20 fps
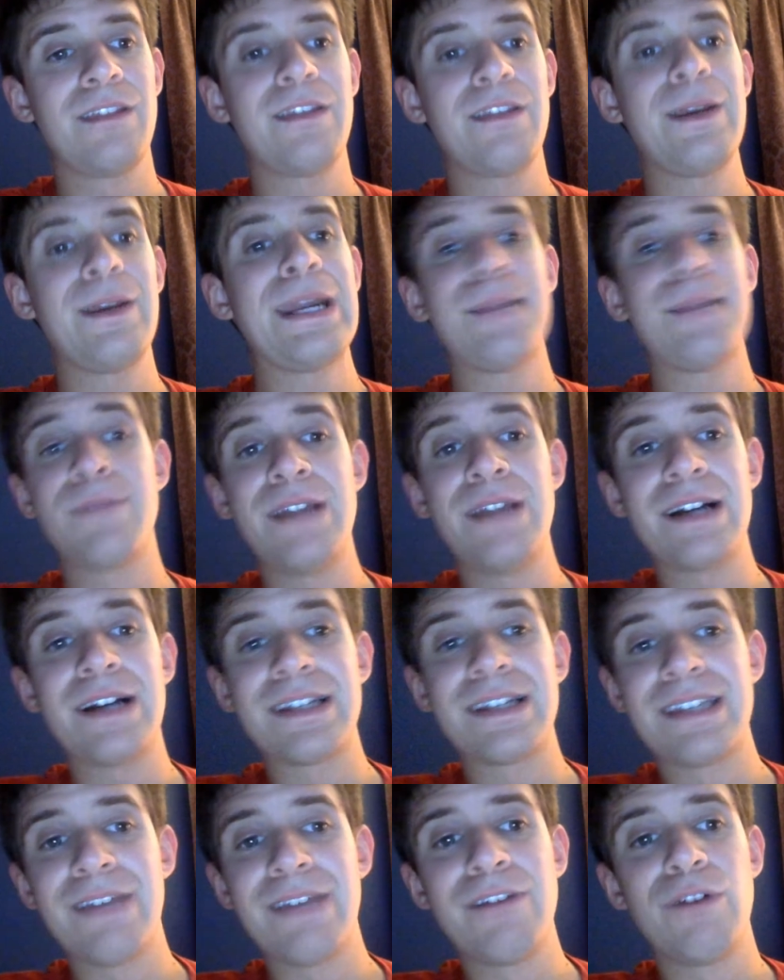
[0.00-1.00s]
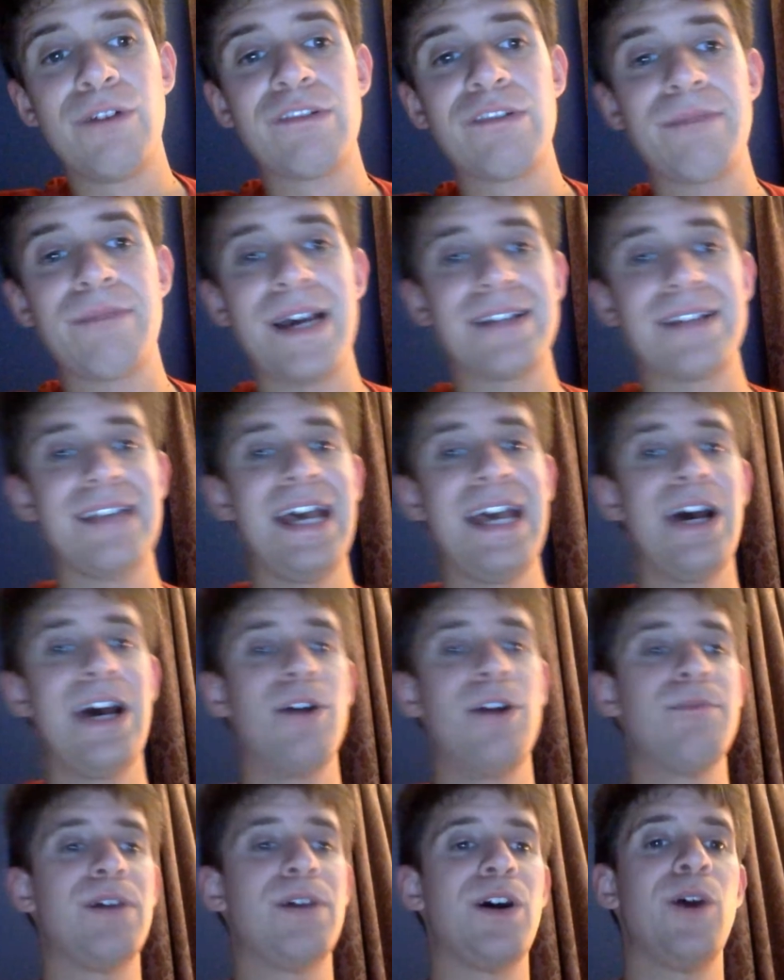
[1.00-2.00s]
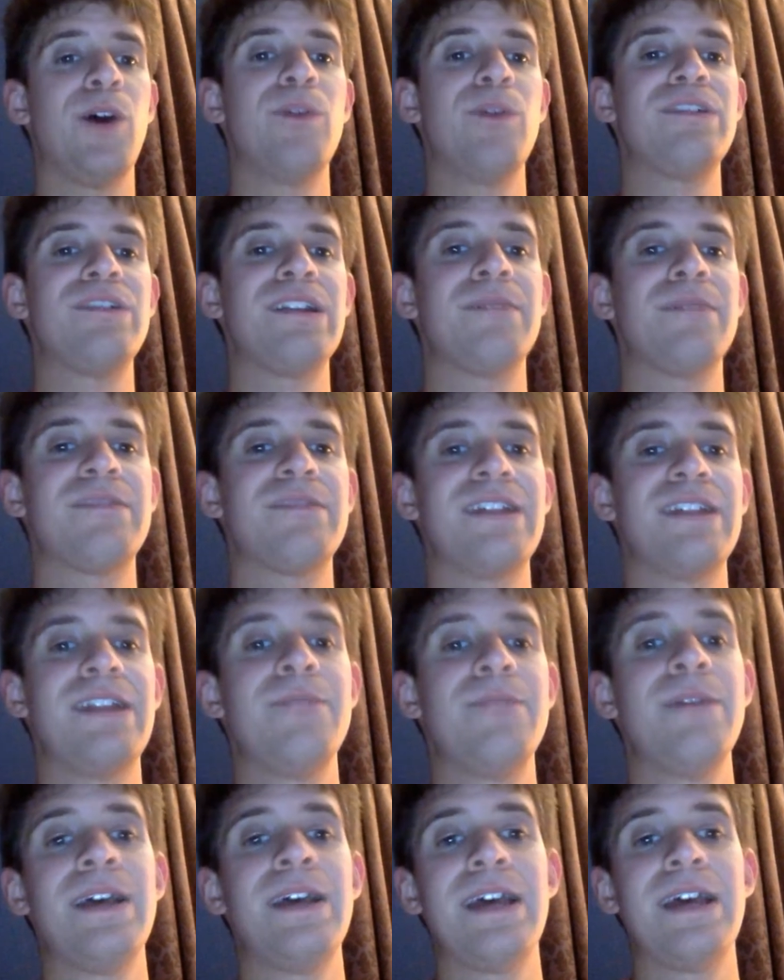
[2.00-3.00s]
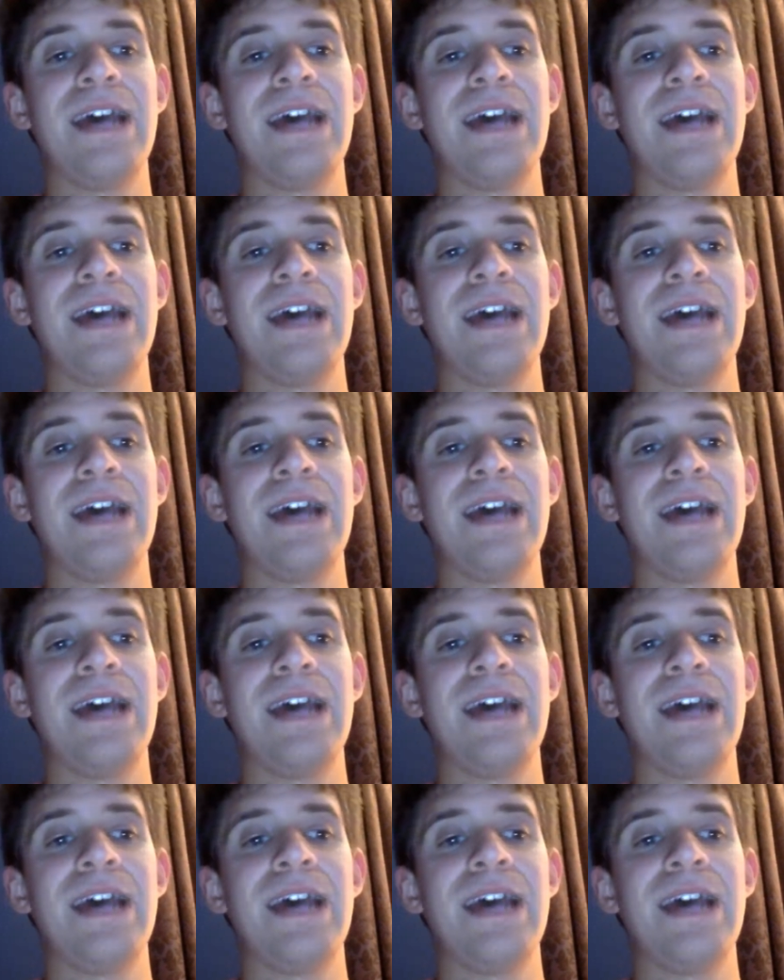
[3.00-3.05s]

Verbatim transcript: Theory ended up knocking Kevin Owens back down, but Owens ended up sending him